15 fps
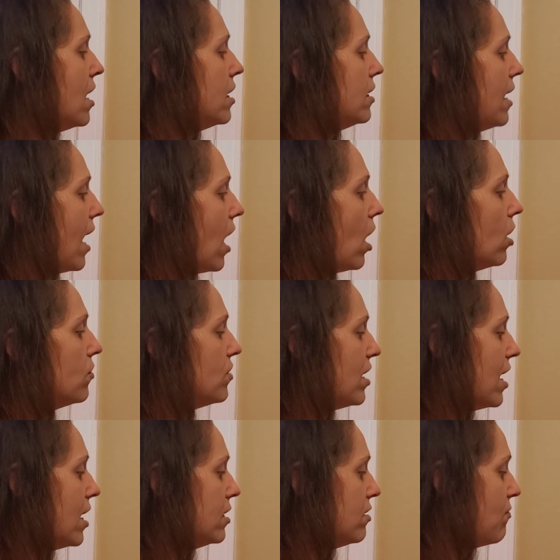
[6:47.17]
Now,
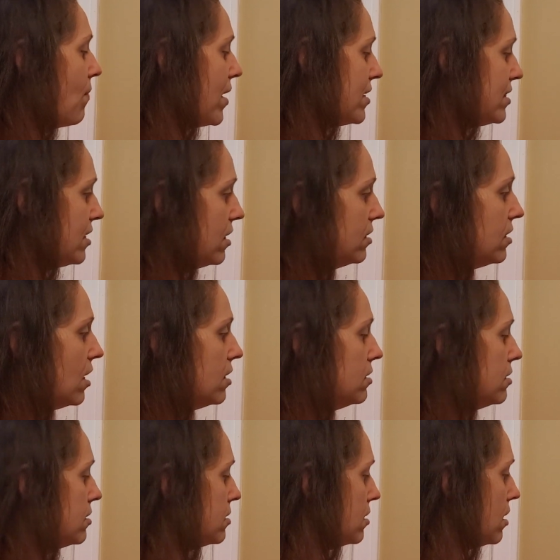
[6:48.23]
the end of my
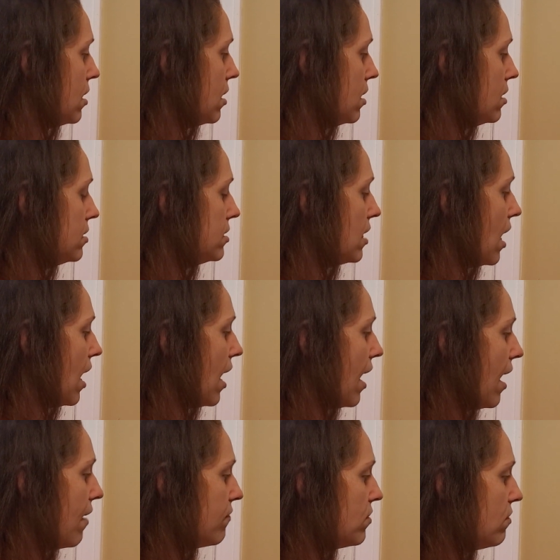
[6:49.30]
sentence is, I
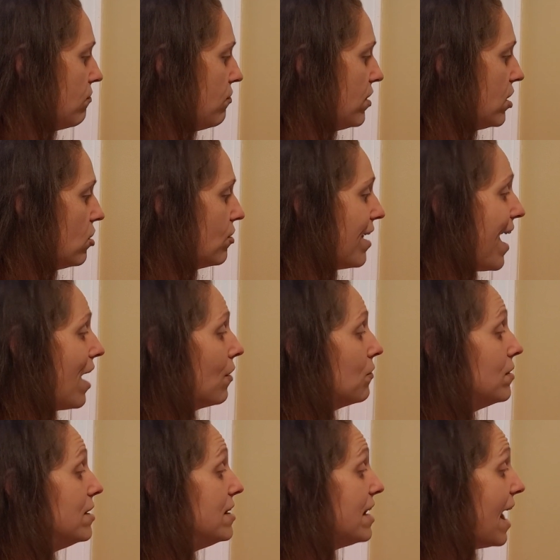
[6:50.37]
have them figured out
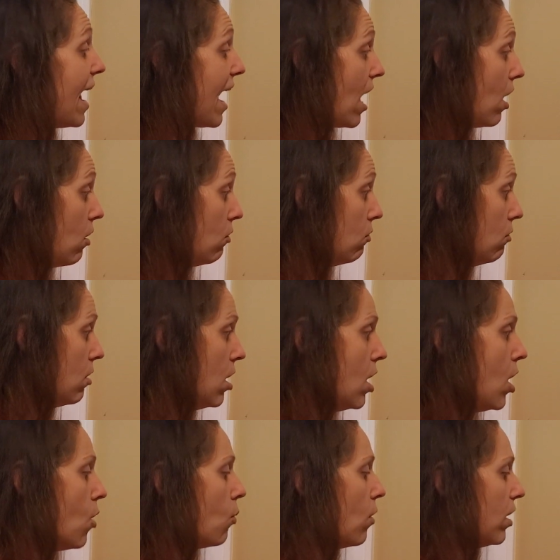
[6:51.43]
now.
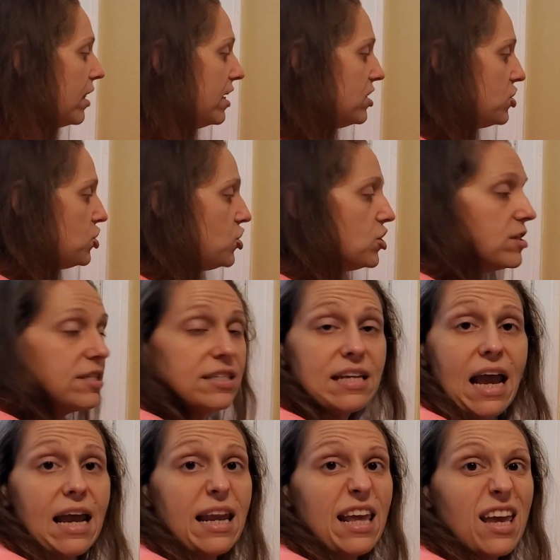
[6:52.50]
Well, he's just
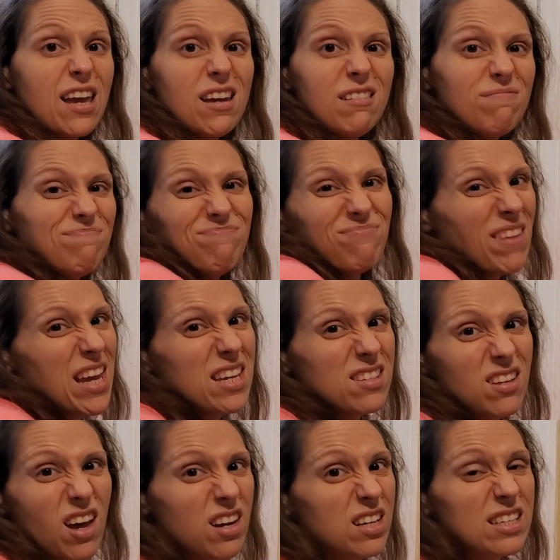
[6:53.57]
stating it. He's
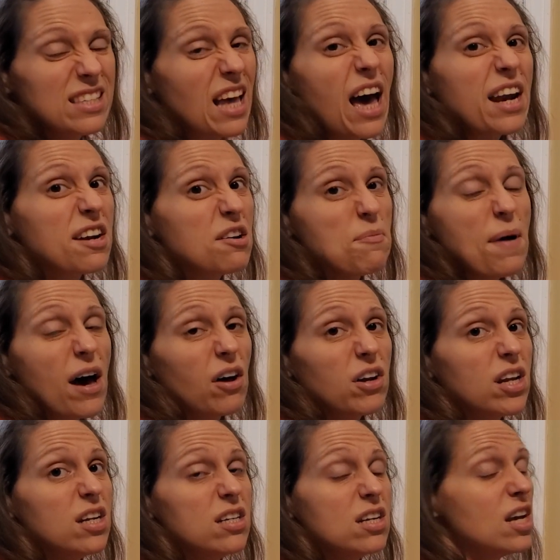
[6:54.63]
not excited about
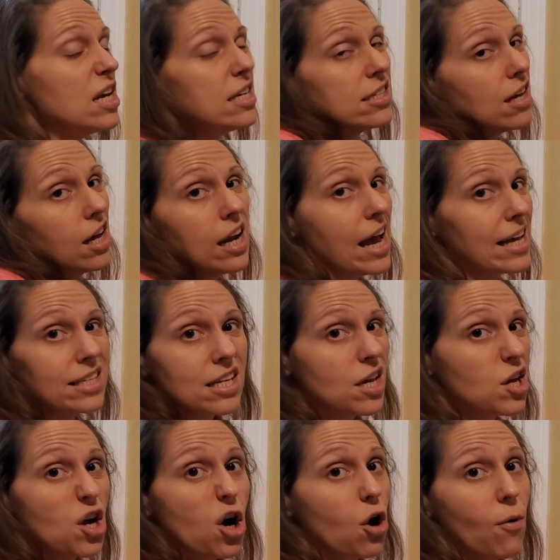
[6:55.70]
it. He's not
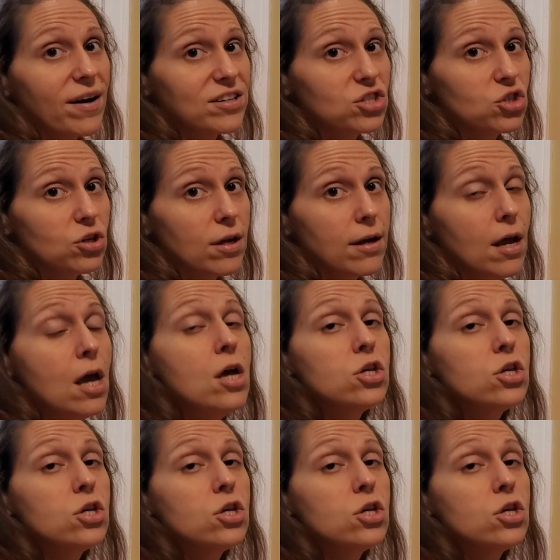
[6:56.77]
asking a question.